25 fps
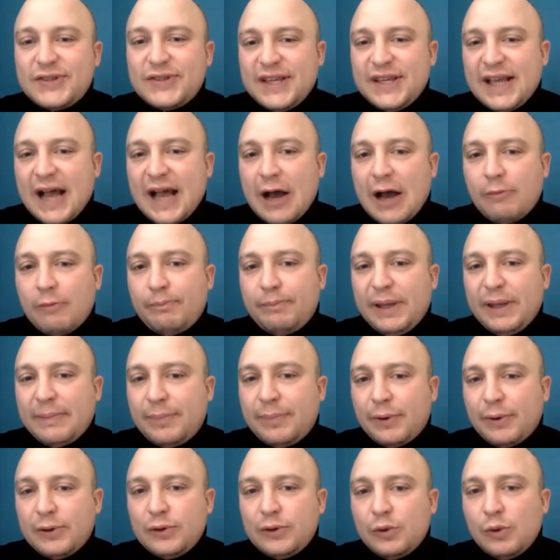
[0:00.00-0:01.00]
how
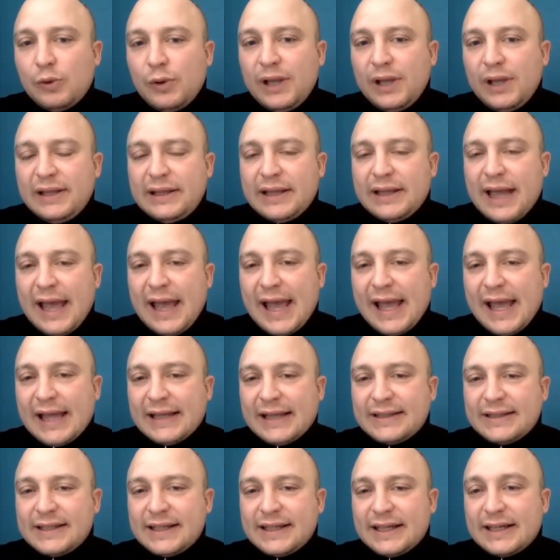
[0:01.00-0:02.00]
people do it
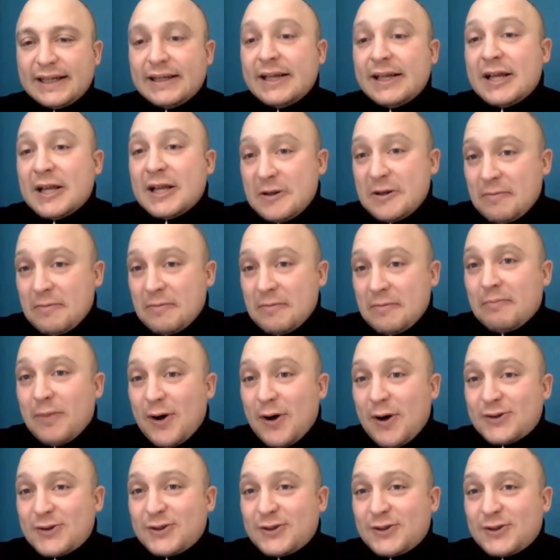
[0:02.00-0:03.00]
and uh,
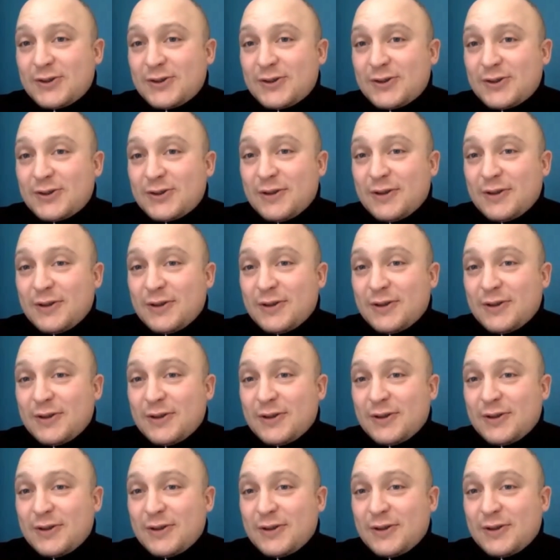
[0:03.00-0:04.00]
most of the people
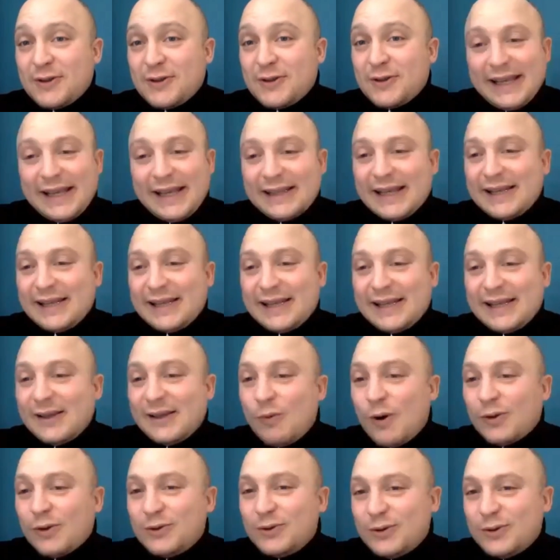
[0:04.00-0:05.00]
like it and they want
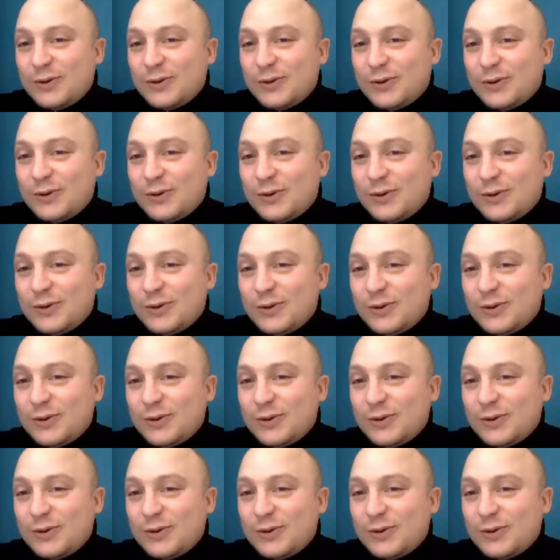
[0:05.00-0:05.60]
to, to do